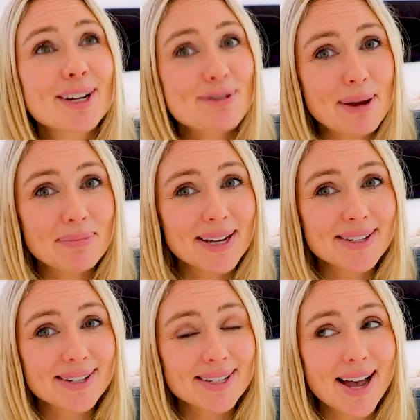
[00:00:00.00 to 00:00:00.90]
And a great
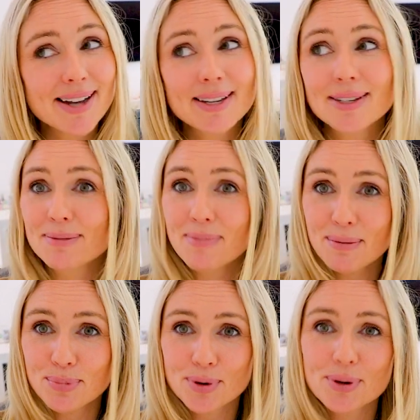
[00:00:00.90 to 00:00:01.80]
place to start is
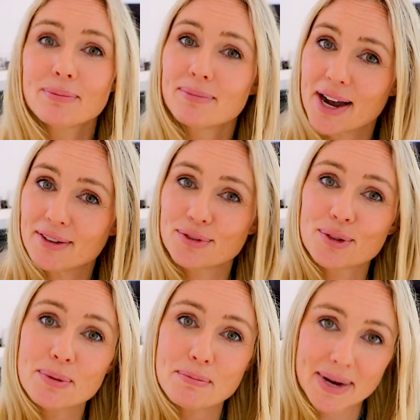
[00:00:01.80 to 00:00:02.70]
my book,
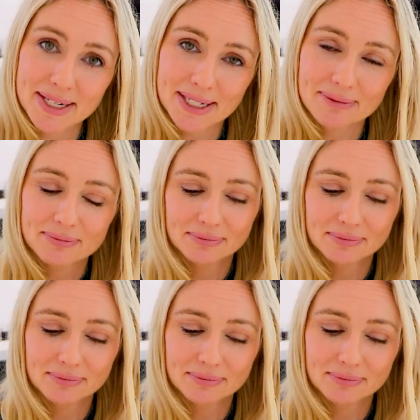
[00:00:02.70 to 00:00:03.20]
Mindful Money.